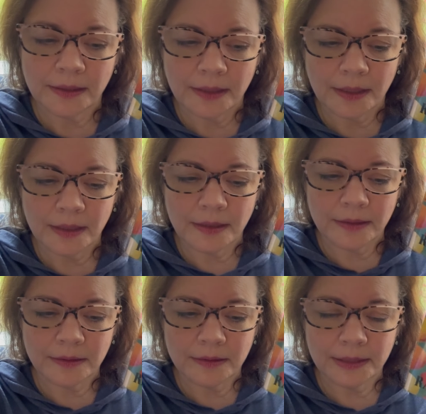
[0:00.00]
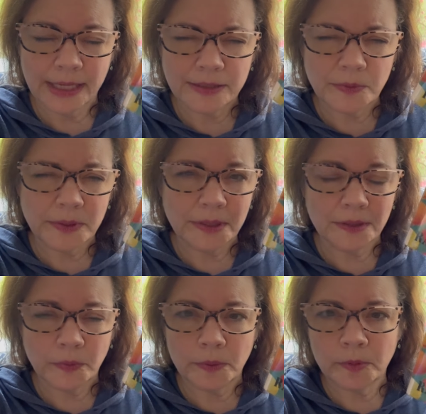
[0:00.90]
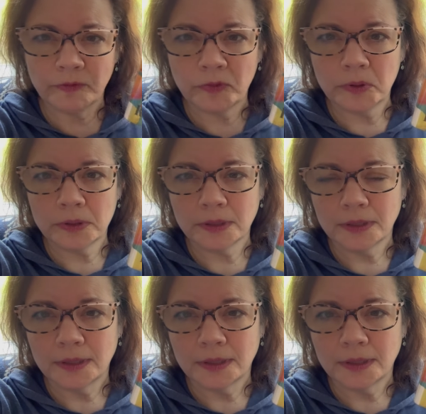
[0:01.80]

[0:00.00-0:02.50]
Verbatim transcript: uh, last week, the week before.